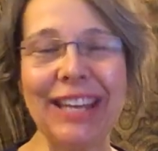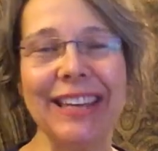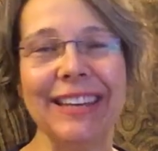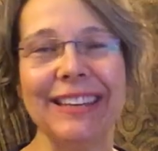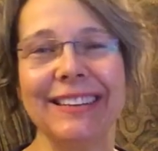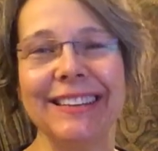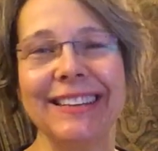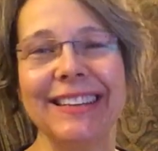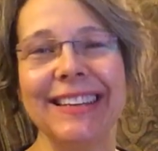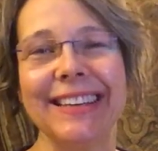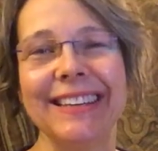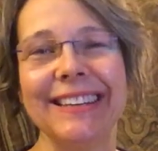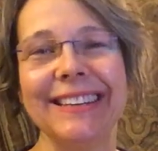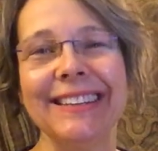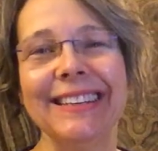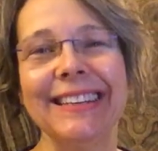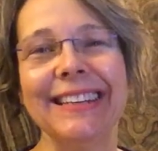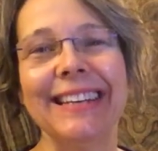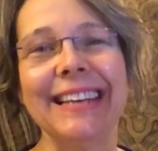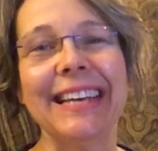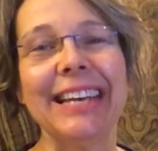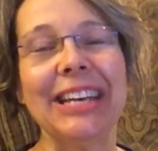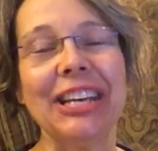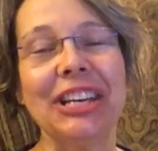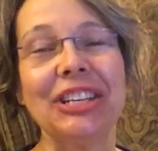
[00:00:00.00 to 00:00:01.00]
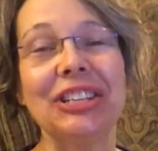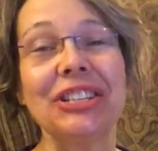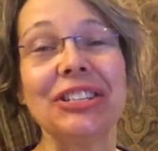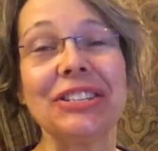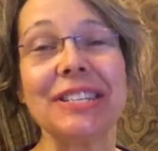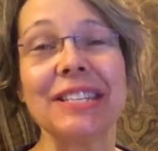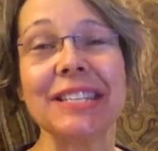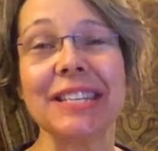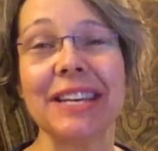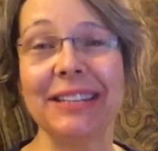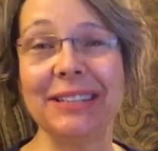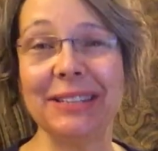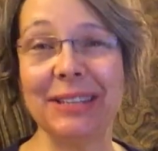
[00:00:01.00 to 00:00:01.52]
in again. It is
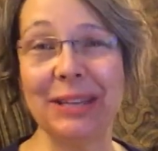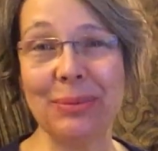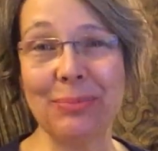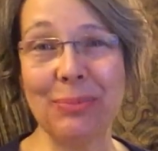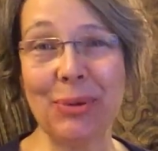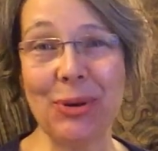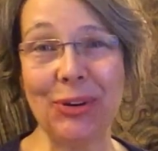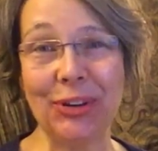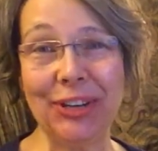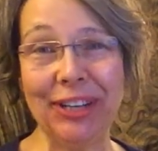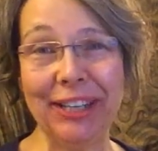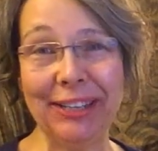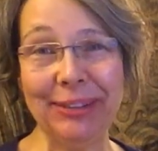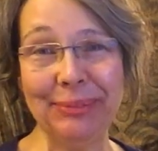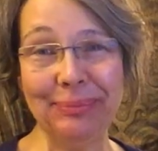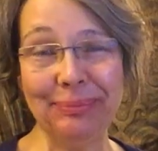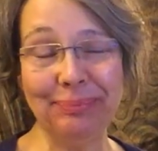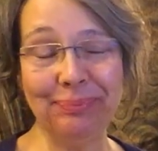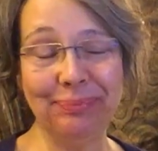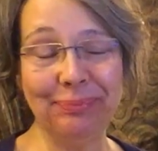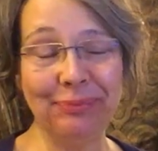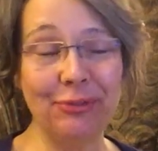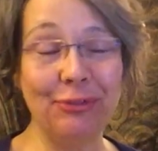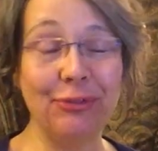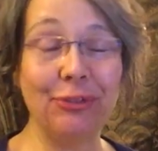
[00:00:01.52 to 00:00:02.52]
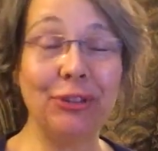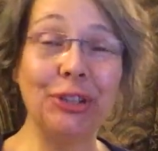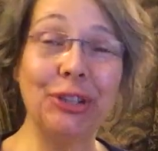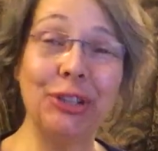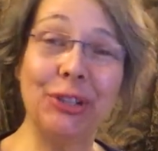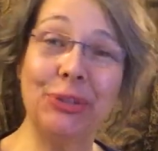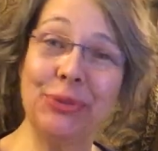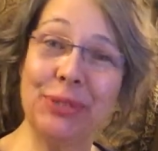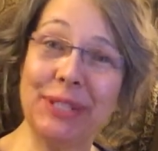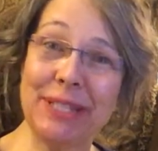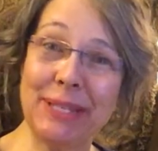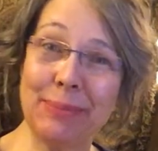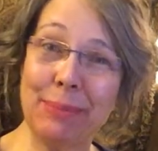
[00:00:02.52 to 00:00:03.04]
Sunday morning. For
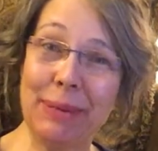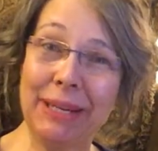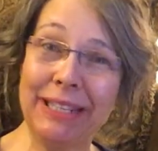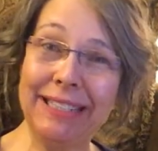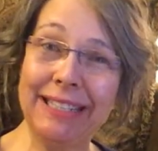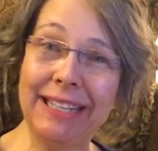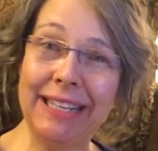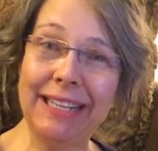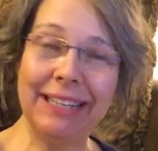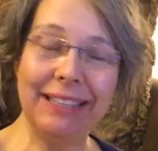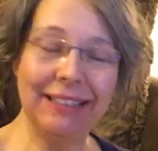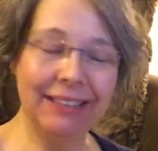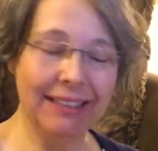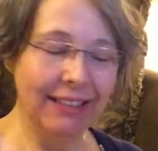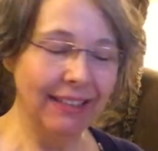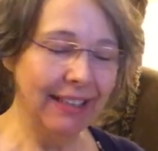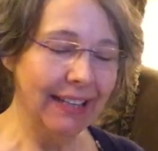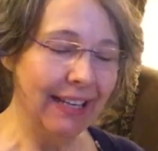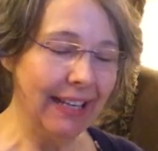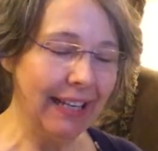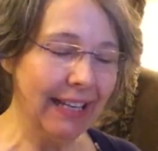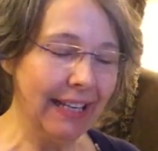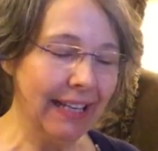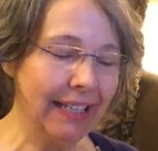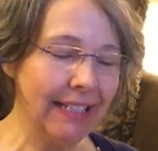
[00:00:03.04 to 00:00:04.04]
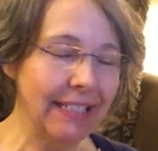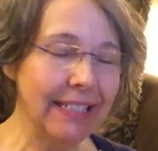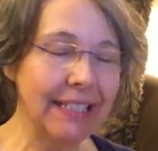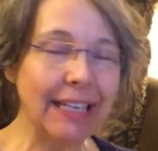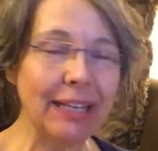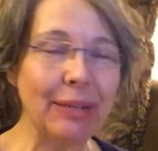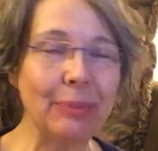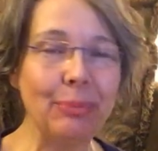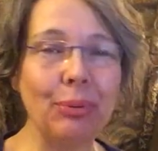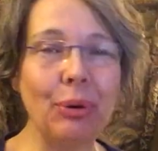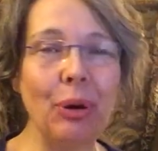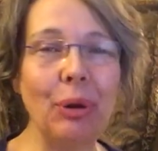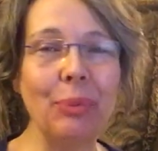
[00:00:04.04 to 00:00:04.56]
you, it's Monday. And I
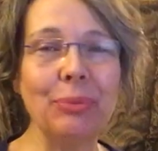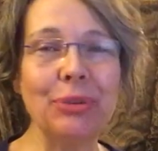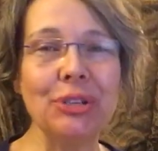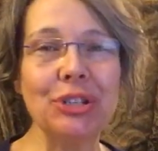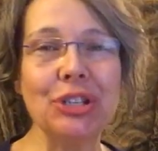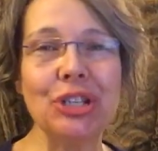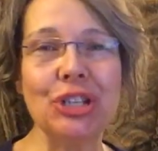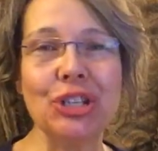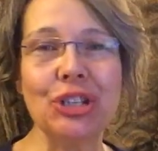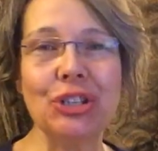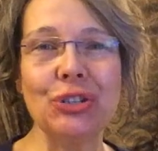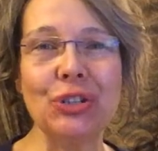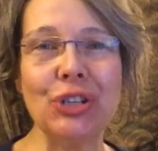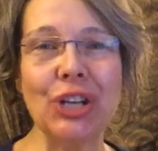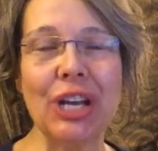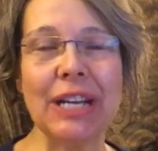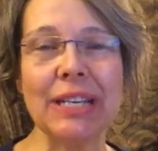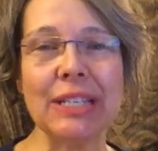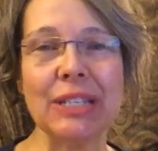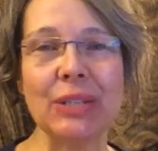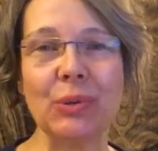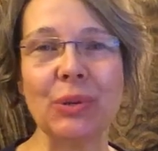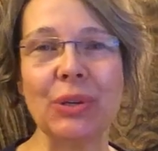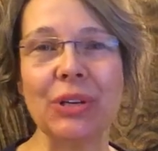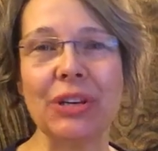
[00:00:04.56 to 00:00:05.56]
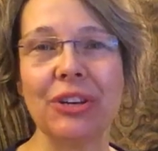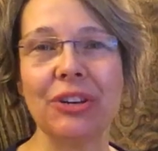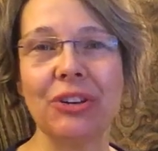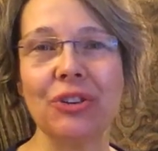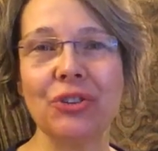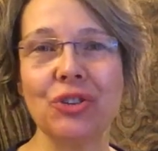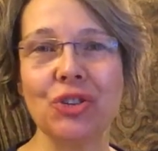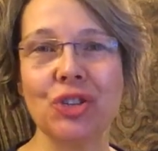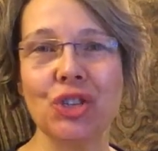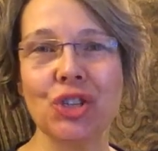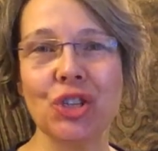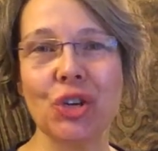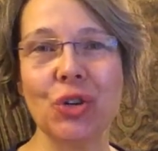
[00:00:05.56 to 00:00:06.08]
promised you last week I'm going
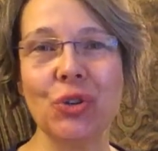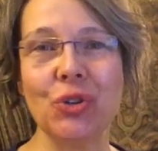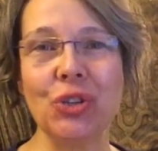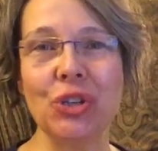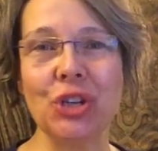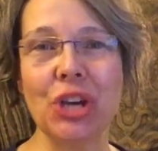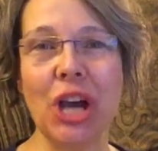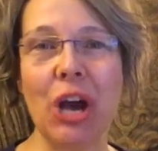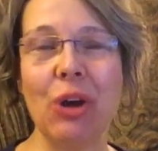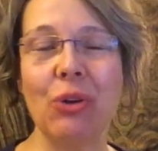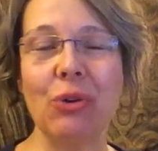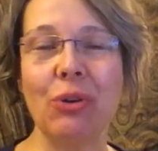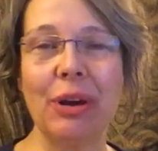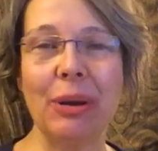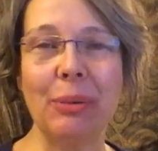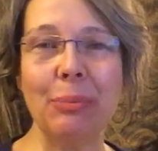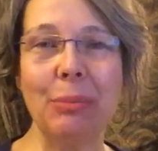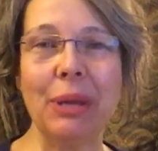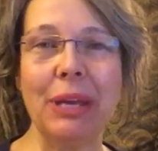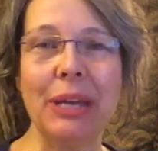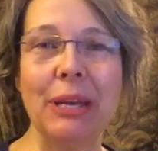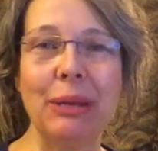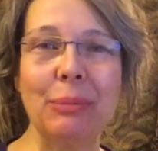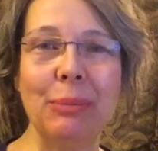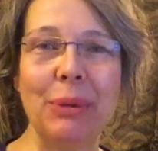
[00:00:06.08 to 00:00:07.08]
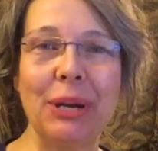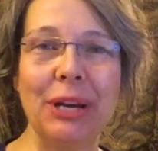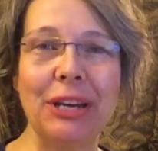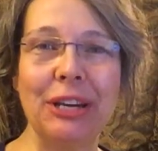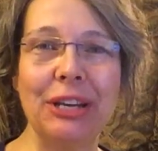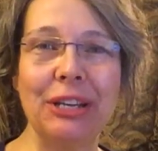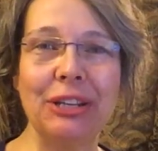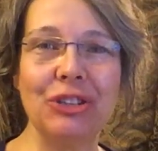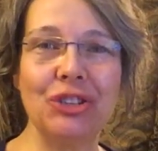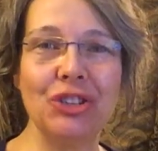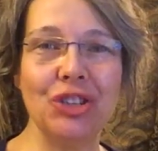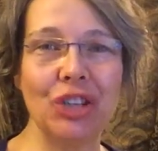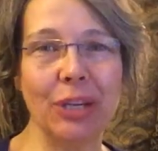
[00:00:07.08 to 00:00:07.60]
to show you how I make
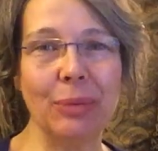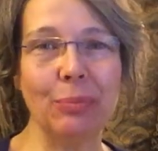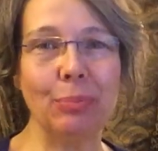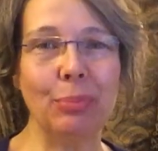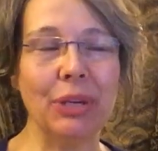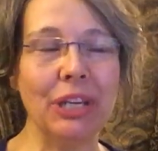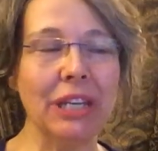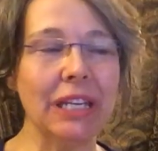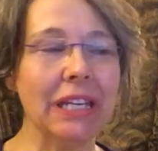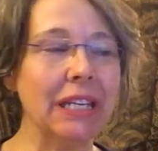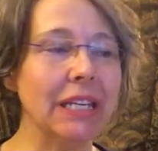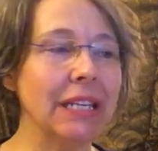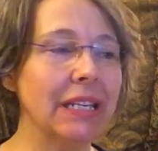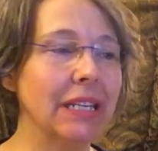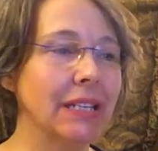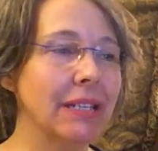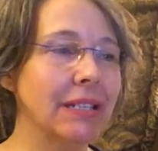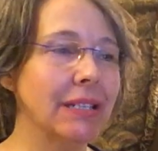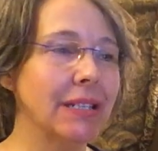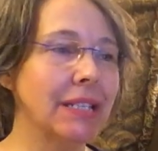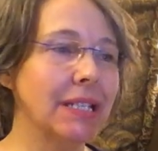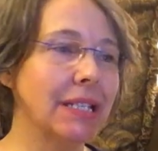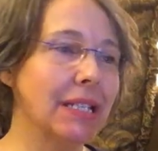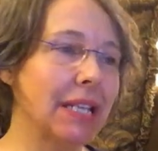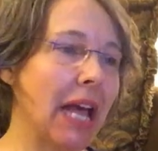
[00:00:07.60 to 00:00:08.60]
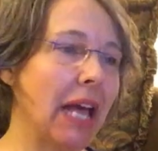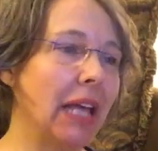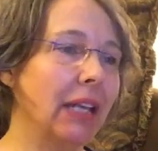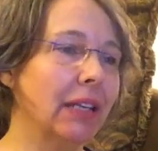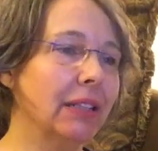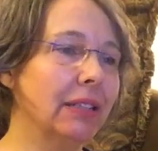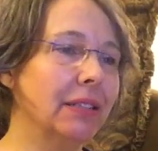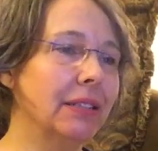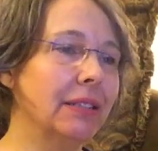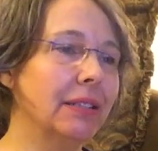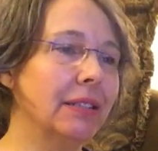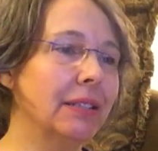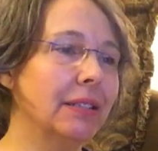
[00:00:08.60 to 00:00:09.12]
my chickpea
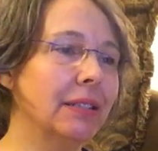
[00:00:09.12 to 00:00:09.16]
salad